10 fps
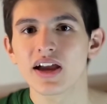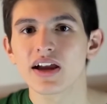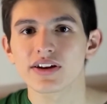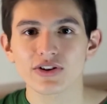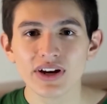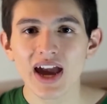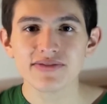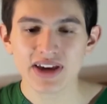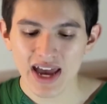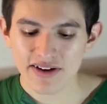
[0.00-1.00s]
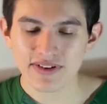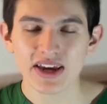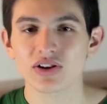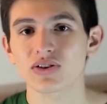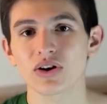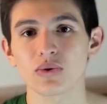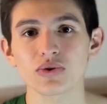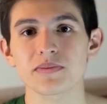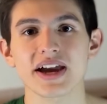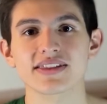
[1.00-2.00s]
you're going to have a
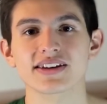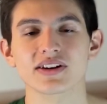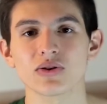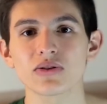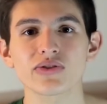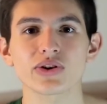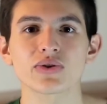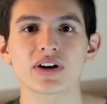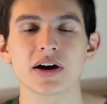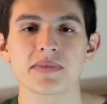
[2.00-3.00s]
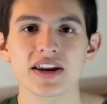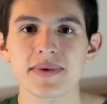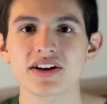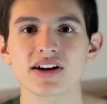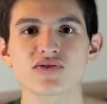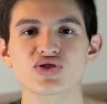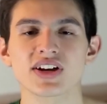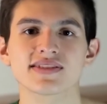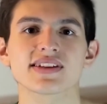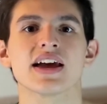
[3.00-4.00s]
cornerback that can hold their own on man-to-man coverage
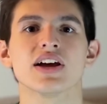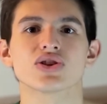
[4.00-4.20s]
against